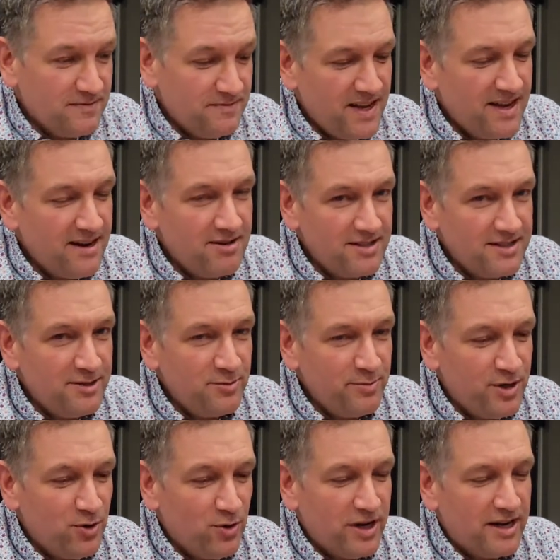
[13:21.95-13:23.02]
They're a little
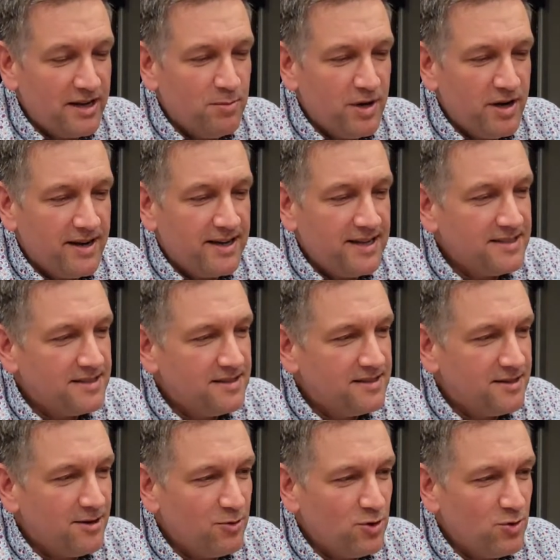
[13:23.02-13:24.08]
bit oily, but I guess
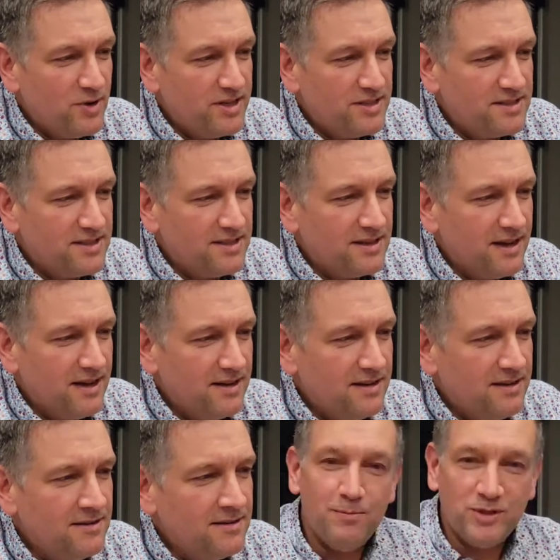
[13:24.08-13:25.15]
so are the ones in
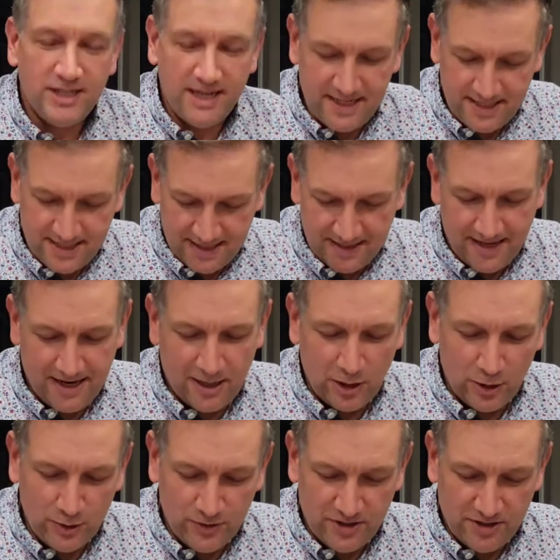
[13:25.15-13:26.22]
Ghana. I'm chasing that
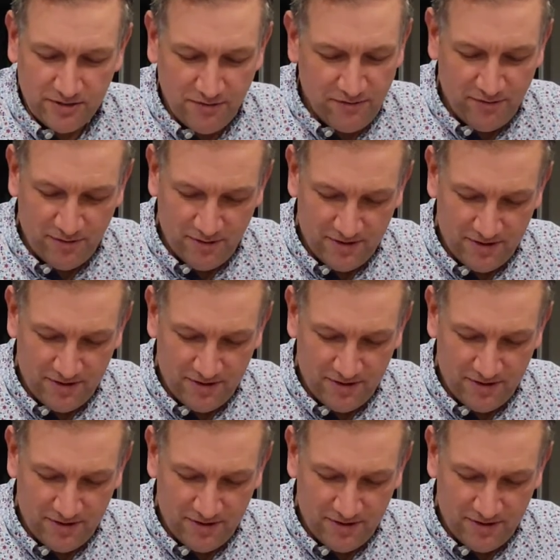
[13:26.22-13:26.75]
elusive.